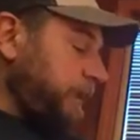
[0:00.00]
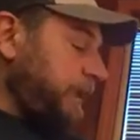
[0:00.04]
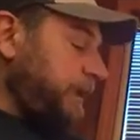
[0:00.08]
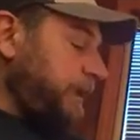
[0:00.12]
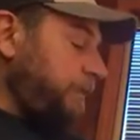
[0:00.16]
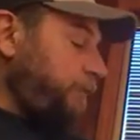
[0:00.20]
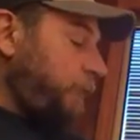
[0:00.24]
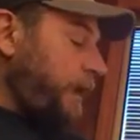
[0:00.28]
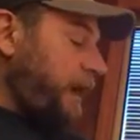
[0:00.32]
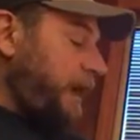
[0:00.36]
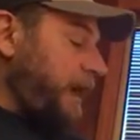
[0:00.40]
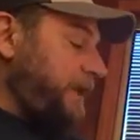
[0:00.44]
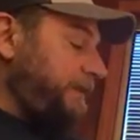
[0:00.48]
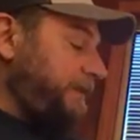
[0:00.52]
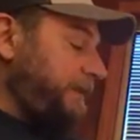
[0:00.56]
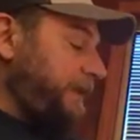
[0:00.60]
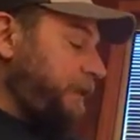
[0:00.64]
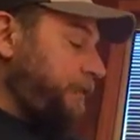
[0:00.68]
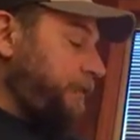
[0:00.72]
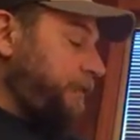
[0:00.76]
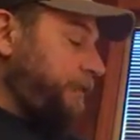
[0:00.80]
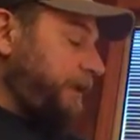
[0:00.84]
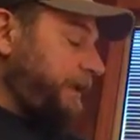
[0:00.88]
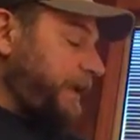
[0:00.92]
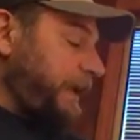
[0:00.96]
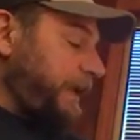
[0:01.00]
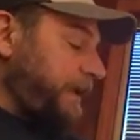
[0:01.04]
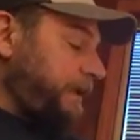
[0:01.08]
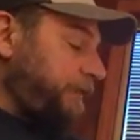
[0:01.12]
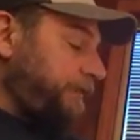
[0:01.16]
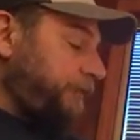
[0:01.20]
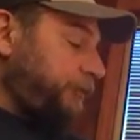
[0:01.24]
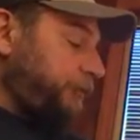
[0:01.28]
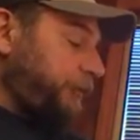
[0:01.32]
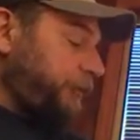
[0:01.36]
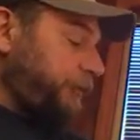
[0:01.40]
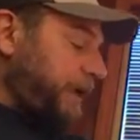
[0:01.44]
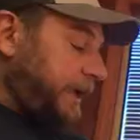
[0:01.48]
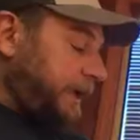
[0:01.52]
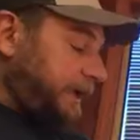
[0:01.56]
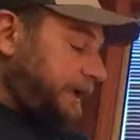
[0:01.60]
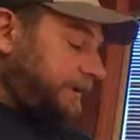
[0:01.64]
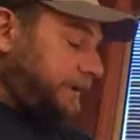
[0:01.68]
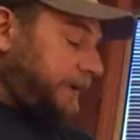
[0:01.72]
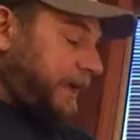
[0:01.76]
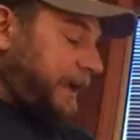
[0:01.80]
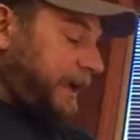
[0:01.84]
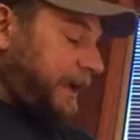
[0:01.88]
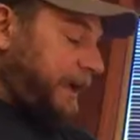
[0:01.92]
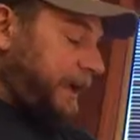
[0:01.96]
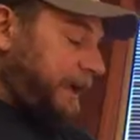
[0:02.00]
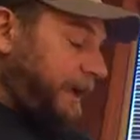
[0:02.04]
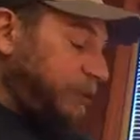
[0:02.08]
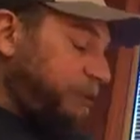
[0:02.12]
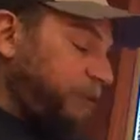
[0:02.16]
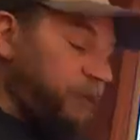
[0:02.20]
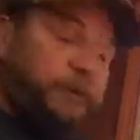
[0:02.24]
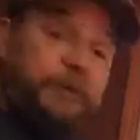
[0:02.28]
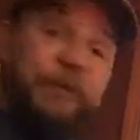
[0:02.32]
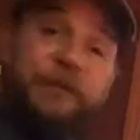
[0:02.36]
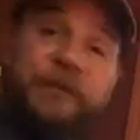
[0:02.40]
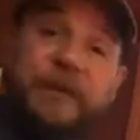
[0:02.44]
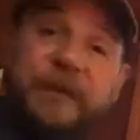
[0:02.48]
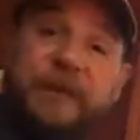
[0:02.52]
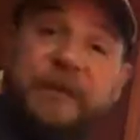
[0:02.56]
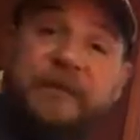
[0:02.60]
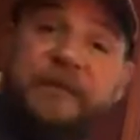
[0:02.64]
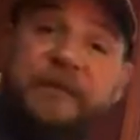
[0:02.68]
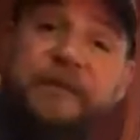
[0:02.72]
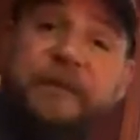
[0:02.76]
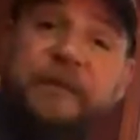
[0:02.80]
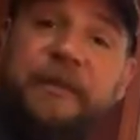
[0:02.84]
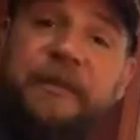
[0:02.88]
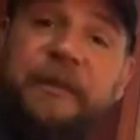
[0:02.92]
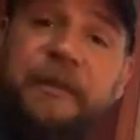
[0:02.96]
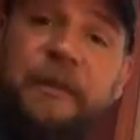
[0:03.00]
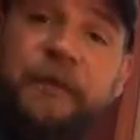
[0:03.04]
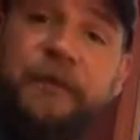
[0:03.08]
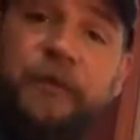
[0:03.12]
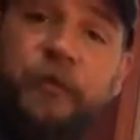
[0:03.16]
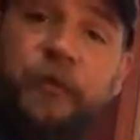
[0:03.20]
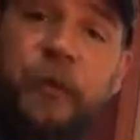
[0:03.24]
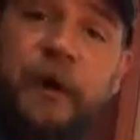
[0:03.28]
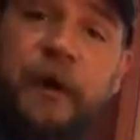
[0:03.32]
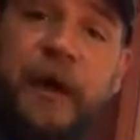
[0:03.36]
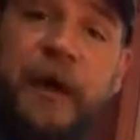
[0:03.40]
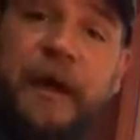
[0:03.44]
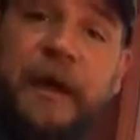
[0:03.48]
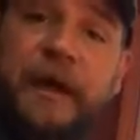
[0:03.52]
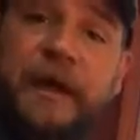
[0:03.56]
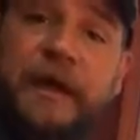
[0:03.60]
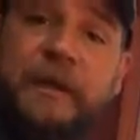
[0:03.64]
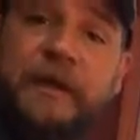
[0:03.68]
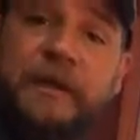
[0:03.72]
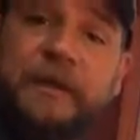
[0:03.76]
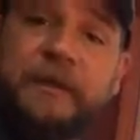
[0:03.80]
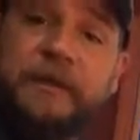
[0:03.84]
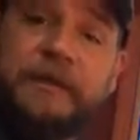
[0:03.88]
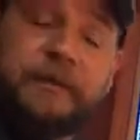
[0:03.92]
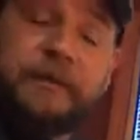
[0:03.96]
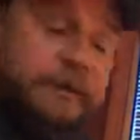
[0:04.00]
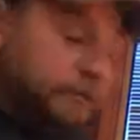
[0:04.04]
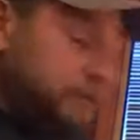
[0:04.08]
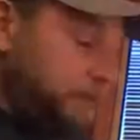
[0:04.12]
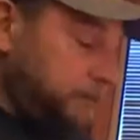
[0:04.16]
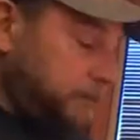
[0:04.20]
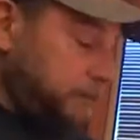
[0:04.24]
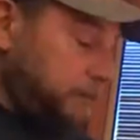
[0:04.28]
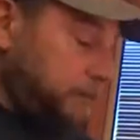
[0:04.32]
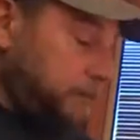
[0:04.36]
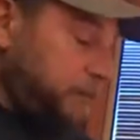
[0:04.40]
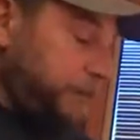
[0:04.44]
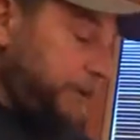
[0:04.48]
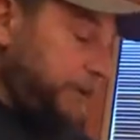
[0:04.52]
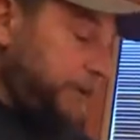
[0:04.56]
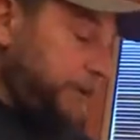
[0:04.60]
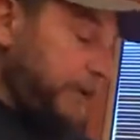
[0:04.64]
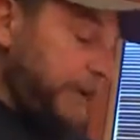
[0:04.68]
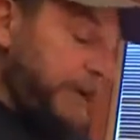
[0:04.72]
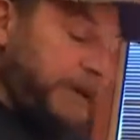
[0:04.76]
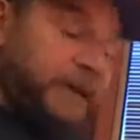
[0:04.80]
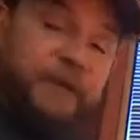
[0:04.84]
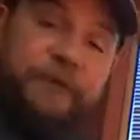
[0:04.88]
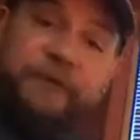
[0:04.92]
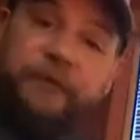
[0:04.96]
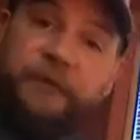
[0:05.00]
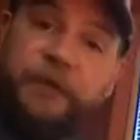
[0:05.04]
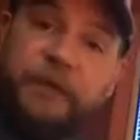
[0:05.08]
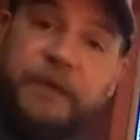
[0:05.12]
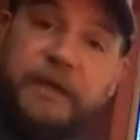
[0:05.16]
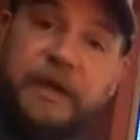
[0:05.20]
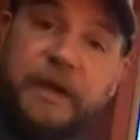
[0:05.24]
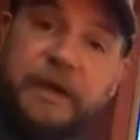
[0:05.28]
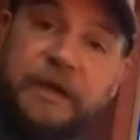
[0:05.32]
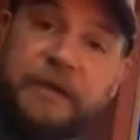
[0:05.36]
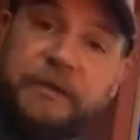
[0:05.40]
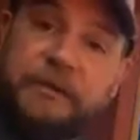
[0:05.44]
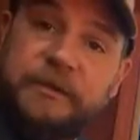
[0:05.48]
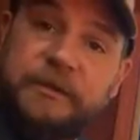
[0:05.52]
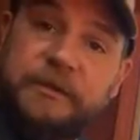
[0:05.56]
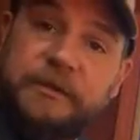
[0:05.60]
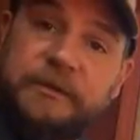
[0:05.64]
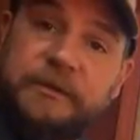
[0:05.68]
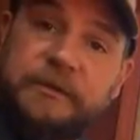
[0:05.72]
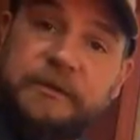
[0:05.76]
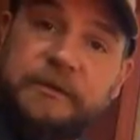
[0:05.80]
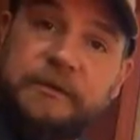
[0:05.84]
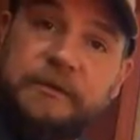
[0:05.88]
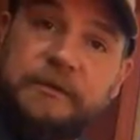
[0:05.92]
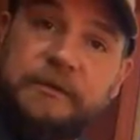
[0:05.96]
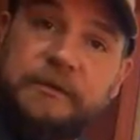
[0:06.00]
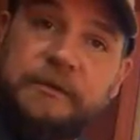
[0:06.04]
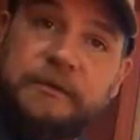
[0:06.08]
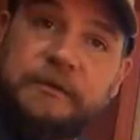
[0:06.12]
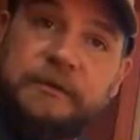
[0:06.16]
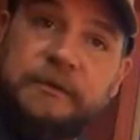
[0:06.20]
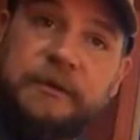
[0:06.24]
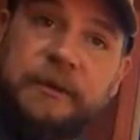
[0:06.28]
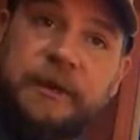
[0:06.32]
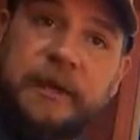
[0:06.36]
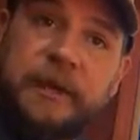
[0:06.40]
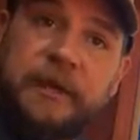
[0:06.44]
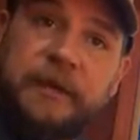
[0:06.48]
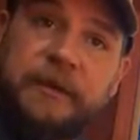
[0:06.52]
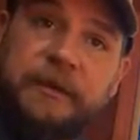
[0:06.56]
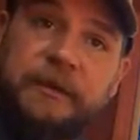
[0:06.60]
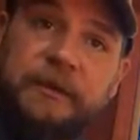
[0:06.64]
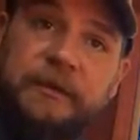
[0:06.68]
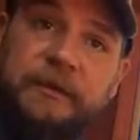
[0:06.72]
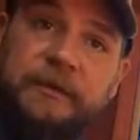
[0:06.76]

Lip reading: if y is equal to negative 3x, I can replace this y with negative 3x, okay?